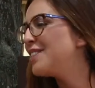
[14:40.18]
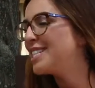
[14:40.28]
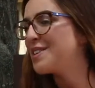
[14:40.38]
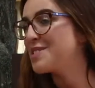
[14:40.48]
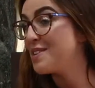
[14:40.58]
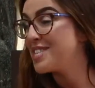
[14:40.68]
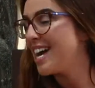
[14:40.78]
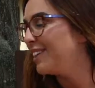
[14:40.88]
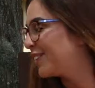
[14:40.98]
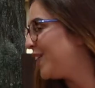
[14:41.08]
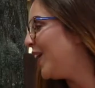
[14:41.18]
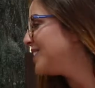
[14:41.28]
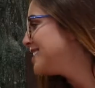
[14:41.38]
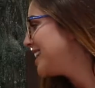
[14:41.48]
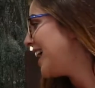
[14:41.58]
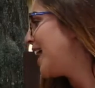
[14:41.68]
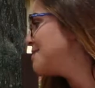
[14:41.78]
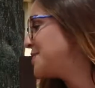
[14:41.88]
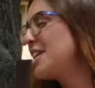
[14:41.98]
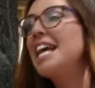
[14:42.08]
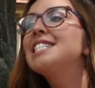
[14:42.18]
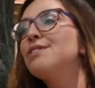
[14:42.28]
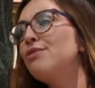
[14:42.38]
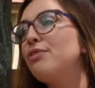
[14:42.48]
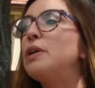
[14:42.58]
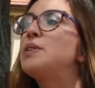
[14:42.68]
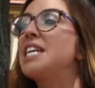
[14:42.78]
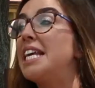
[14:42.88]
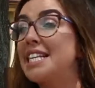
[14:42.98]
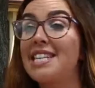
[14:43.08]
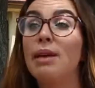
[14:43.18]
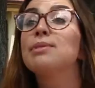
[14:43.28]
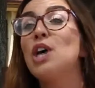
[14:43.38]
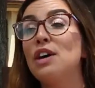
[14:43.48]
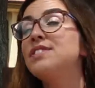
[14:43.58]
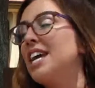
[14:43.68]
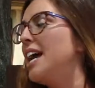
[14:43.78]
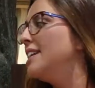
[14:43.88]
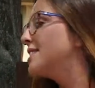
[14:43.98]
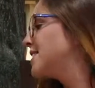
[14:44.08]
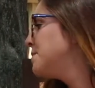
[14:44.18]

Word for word: Obviously without the alcohol, uh, but nice and fruity, the same sort of taste.